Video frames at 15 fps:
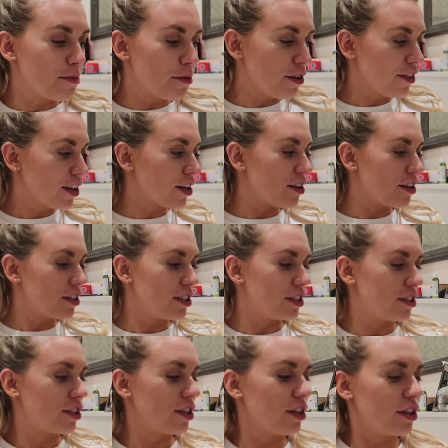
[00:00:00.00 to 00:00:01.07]
So moving on
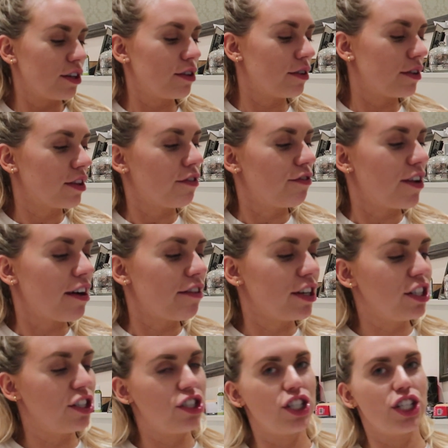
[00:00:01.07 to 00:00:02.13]
to the
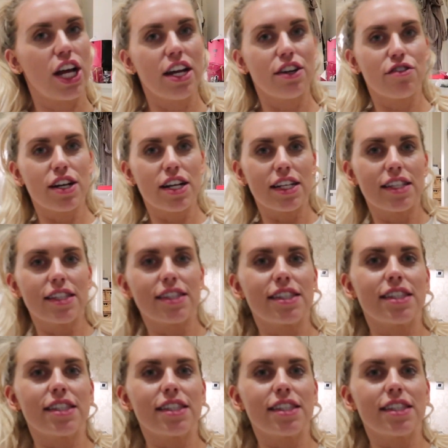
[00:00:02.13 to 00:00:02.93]
very generous